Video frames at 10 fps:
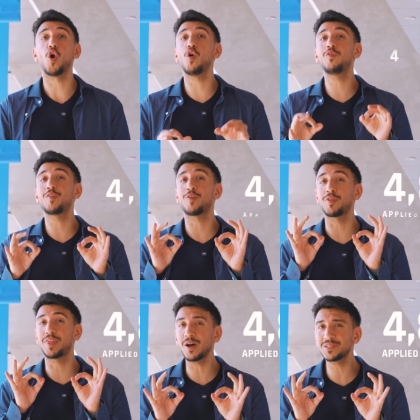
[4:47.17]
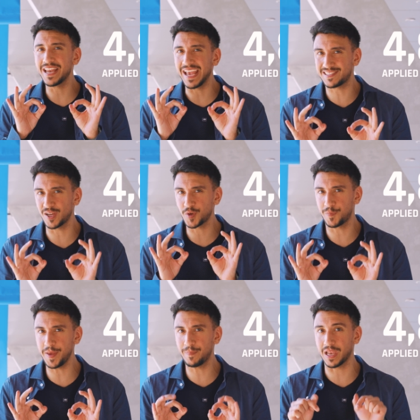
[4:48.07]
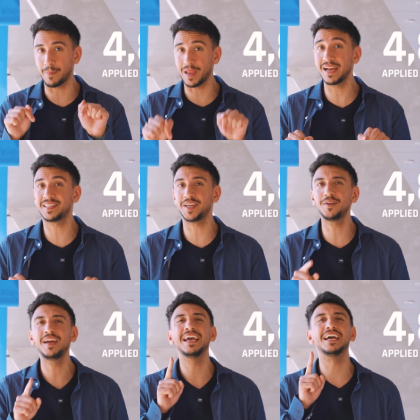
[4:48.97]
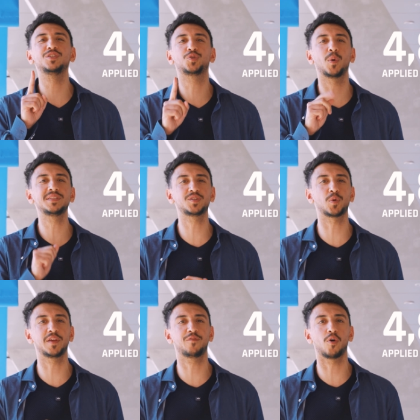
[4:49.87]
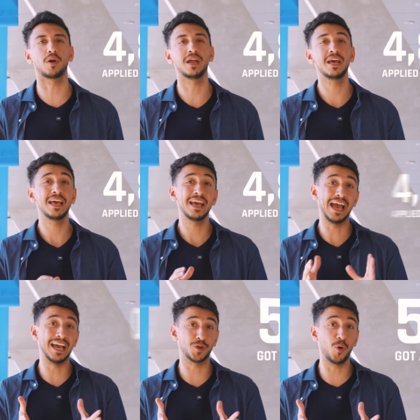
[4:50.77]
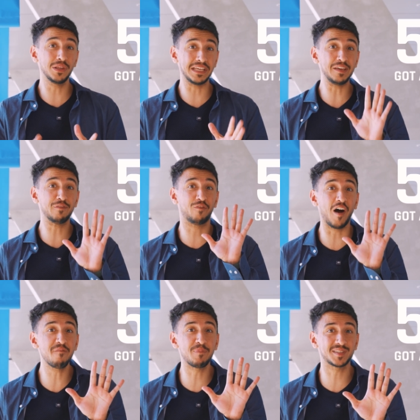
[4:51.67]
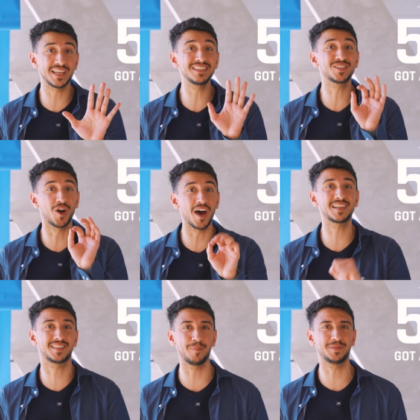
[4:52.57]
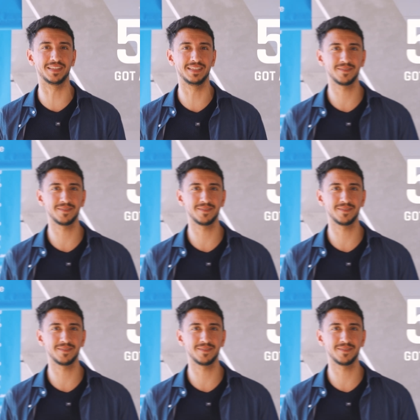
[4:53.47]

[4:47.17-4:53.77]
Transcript: Over 4,800 people applied here in 2024, and only 5% got accepted.